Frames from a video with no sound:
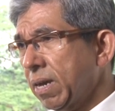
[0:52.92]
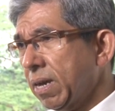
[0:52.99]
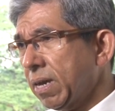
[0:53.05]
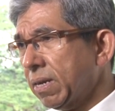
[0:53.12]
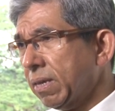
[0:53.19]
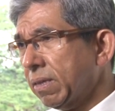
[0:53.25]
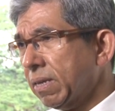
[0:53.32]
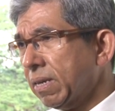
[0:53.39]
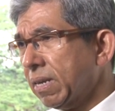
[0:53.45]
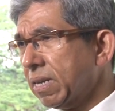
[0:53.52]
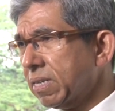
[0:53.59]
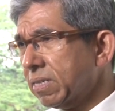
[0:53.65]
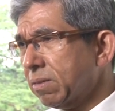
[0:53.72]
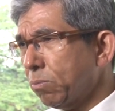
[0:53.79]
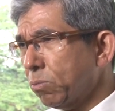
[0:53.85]
And I think that
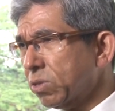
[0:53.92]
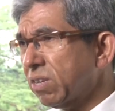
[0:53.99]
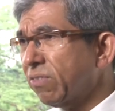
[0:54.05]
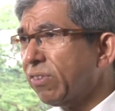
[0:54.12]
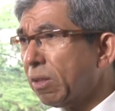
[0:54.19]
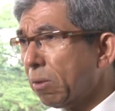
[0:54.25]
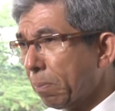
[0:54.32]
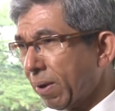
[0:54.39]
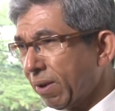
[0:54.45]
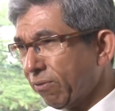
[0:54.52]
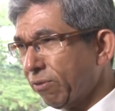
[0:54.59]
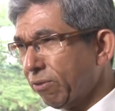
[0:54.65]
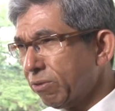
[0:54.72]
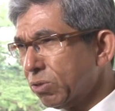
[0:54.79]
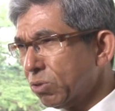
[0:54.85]
is the most difficult part
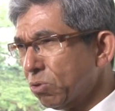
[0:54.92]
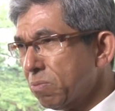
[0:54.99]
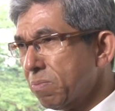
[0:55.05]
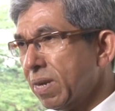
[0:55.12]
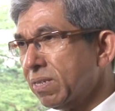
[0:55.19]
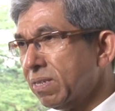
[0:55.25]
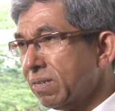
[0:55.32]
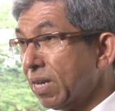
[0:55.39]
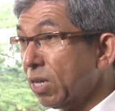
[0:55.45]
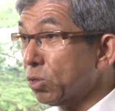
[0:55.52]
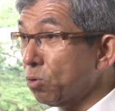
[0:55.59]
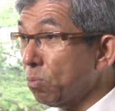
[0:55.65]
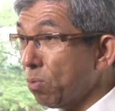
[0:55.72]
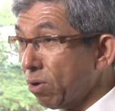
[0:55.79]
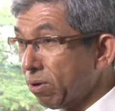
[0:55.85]
for us to imagine that he's
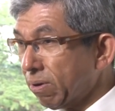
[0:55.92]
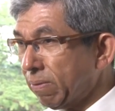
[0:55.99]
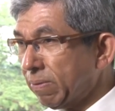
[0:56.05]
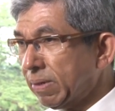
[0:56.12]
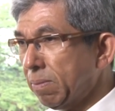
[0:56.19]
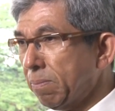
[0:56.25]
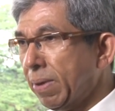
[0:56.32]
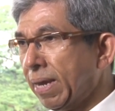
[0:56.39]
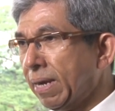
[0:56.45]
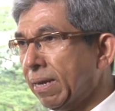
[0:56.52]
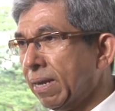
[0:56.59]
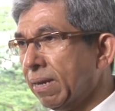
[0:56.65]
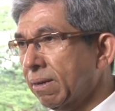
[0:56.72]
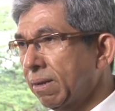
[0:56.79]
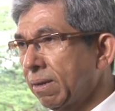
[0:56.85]
no more around. The man
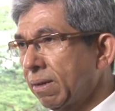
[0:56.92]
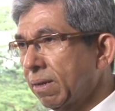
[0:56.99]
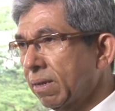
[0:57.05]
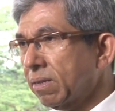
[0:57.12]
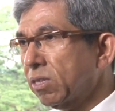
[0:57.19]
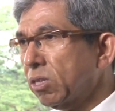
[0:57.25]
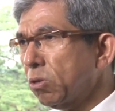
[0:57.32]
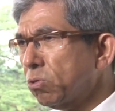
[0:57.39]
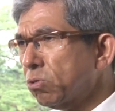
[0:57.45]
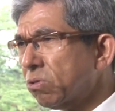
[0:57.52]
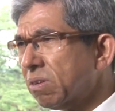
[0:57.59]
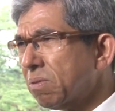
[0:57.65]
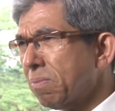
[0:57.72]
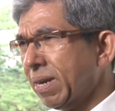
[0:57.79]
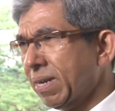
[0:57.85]
that continued to
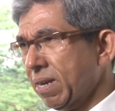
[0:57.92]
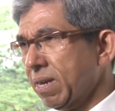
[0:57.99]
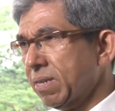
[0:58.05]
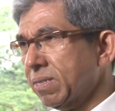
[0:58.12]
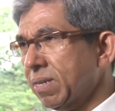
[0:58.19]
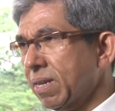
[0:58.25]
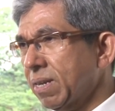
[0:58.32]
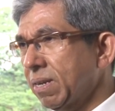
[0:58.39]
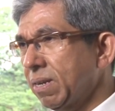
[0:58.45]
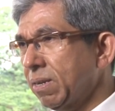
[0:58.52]
remind us that